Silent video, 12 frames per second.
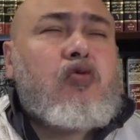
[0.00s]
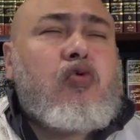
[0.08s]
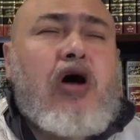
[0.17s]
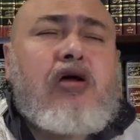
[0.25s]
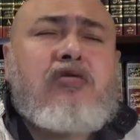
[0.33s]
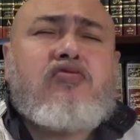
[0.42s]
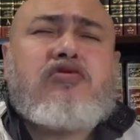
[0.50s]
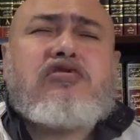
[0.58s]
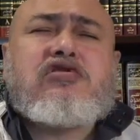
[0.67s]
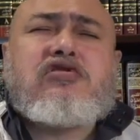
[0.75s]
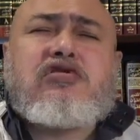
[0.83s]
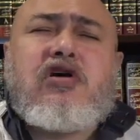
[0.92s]
I
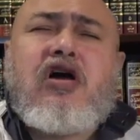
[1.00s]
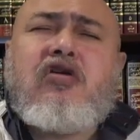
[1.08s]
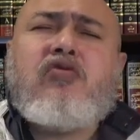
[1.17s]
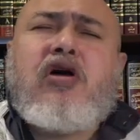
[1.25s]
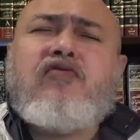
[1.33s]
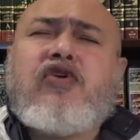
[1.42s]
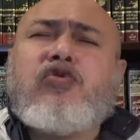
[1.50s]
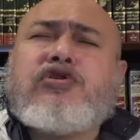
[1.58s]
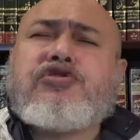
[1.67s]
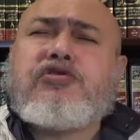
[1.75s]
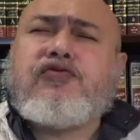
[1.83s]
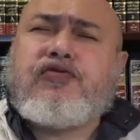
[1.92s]
have a
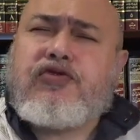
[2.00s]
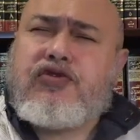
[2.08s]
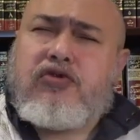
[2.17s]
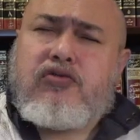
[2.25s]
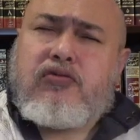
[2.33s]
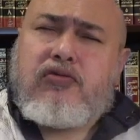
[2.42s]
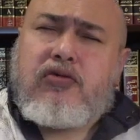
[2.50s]
question for you.